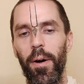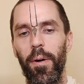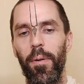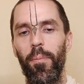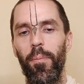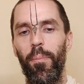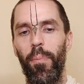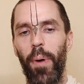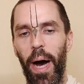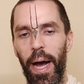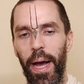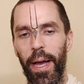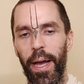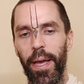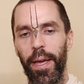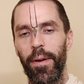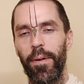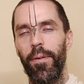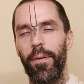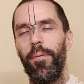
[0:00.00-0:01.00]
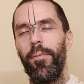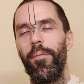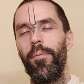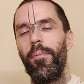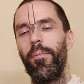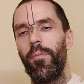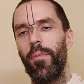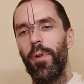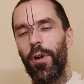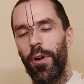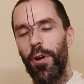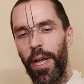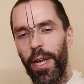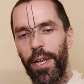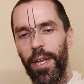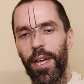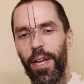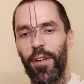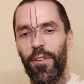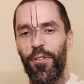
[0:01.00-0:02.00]
by
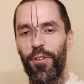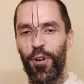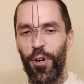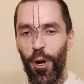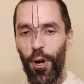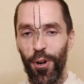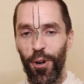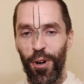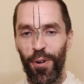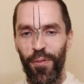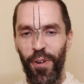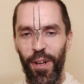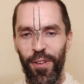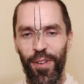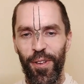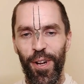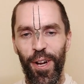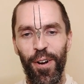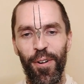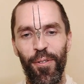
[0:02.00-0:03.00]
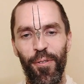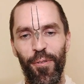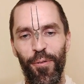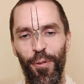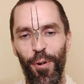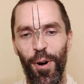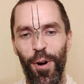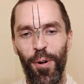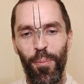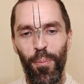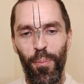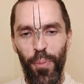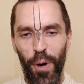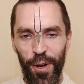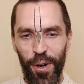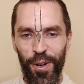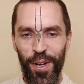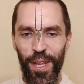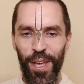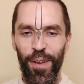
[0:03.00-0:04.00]
creating a stronger vasana for
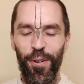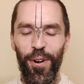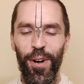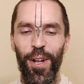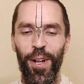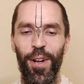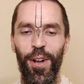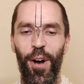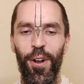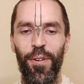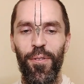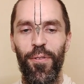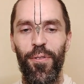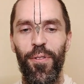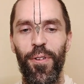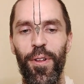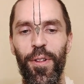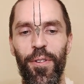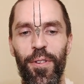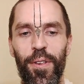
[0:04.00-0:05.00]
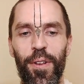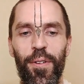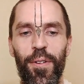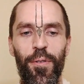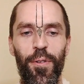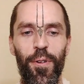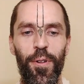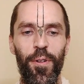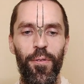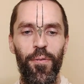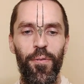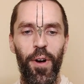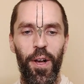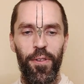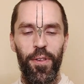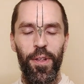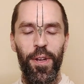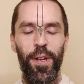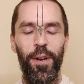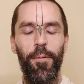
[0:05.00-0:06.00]
bhakti, or a non-sinful
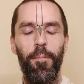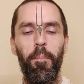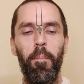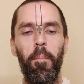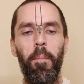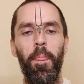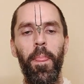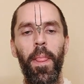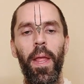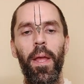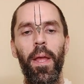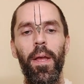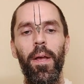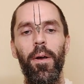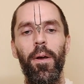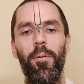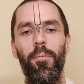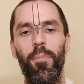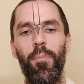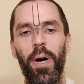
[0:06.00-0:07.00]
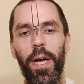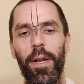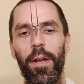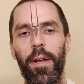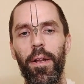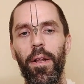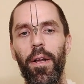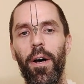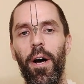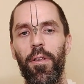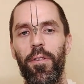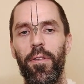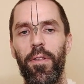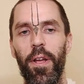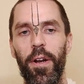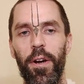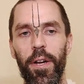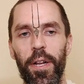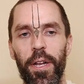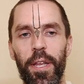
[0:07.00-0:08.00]
vasana. But
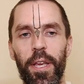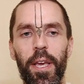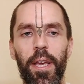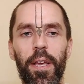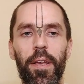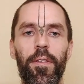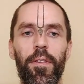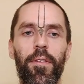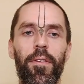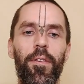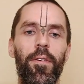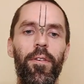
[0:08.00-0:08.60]
austerities,